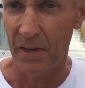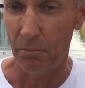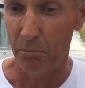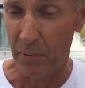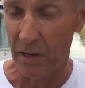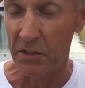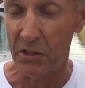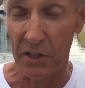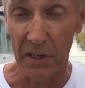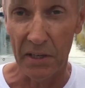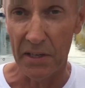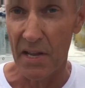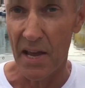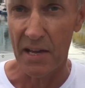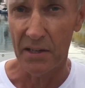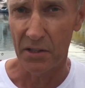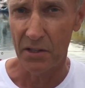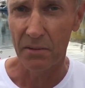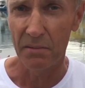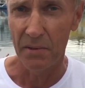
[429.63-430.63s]
Basically,
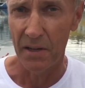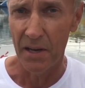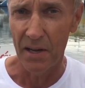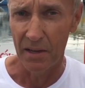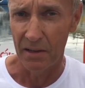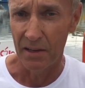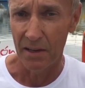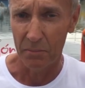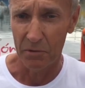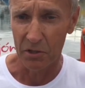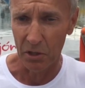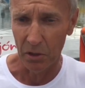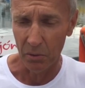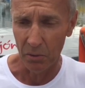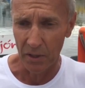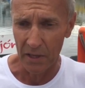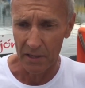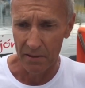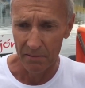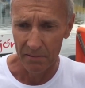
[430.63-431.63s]
yes. Yeah,
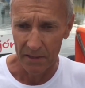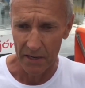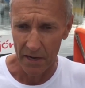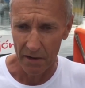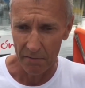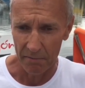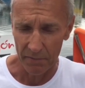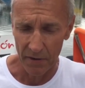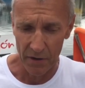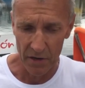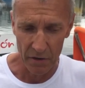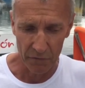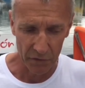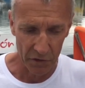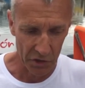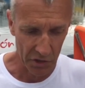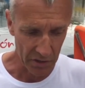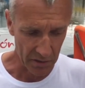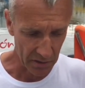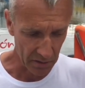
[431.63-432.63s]
absolutely. Yeah, it's very
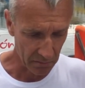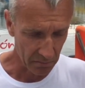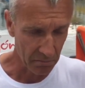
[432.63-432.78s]
efficient.